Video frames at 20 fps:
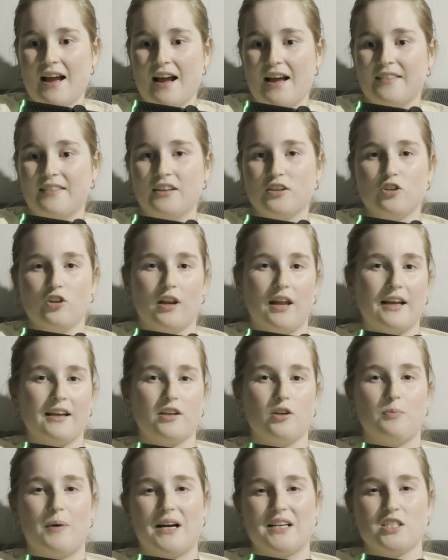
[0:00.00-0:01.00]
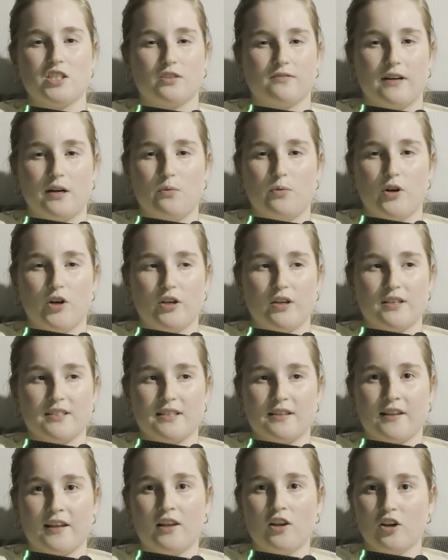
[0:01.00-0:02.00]
And then you pass 3 workers
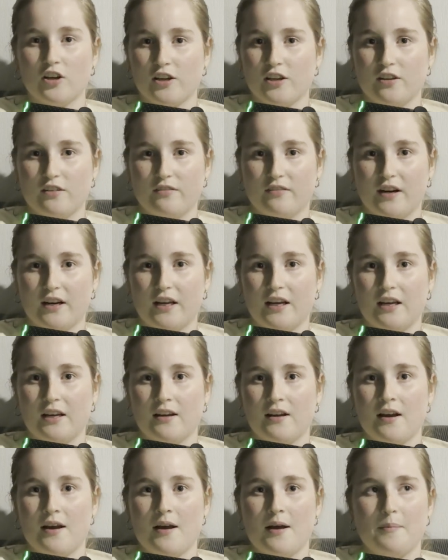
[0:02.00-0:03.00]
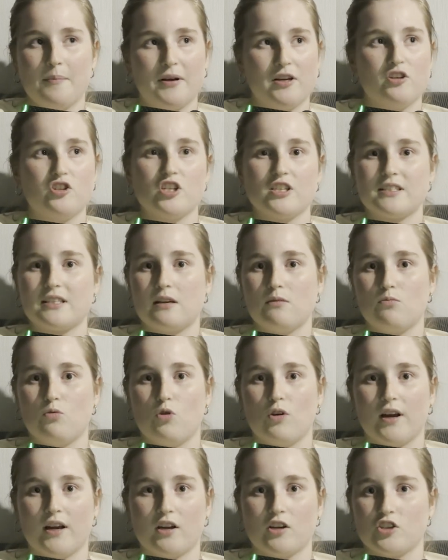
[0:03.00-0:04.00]
and they look at you funny, but you just keep
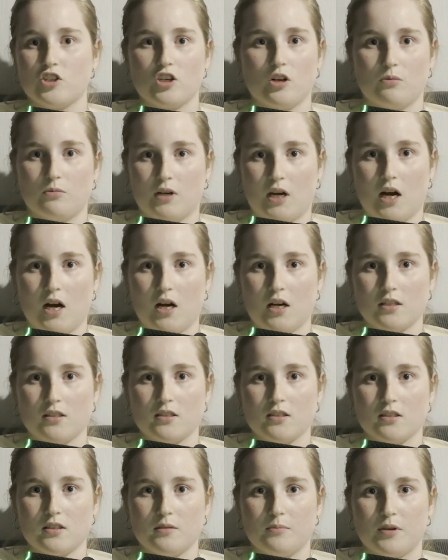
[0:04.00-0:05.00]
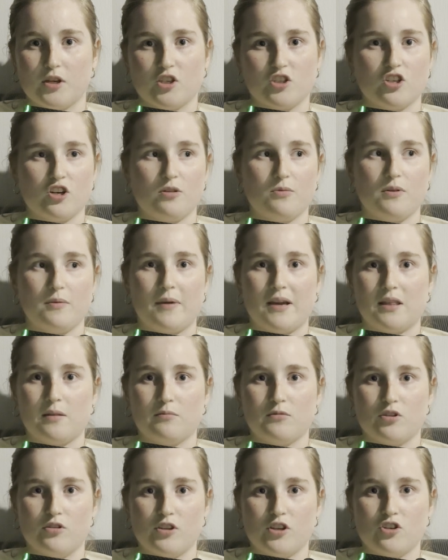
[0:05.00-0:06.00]
walking because you don't want to ask, because you don't want to make them
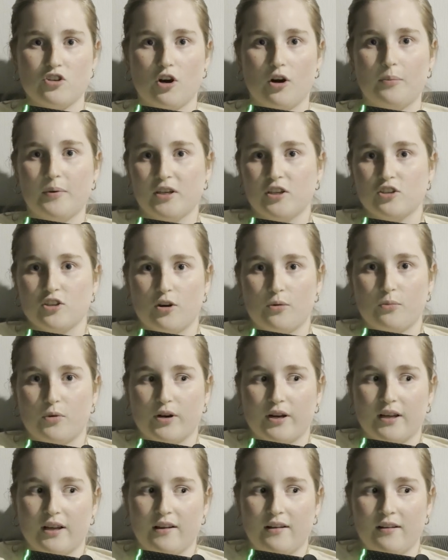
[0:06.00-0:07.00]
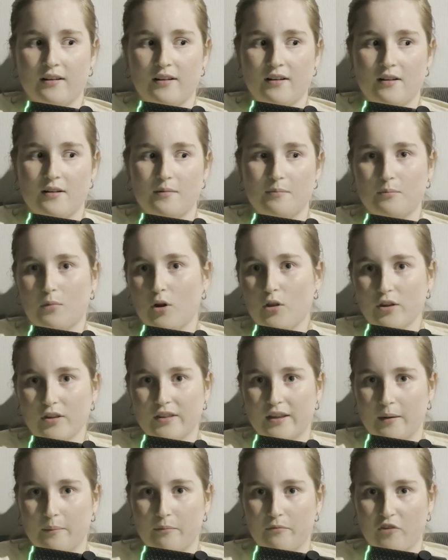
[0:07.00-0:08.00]
do their job and you don't want to bother
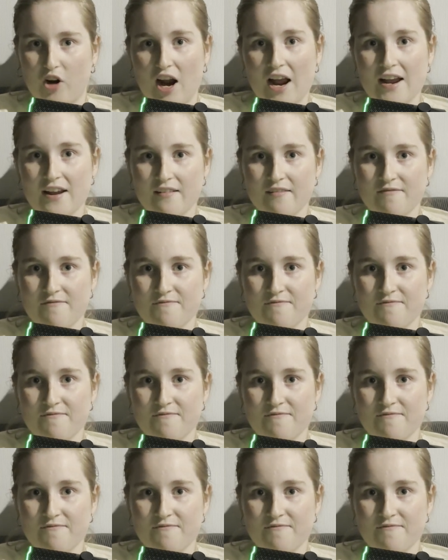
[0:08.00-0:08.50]
them, right?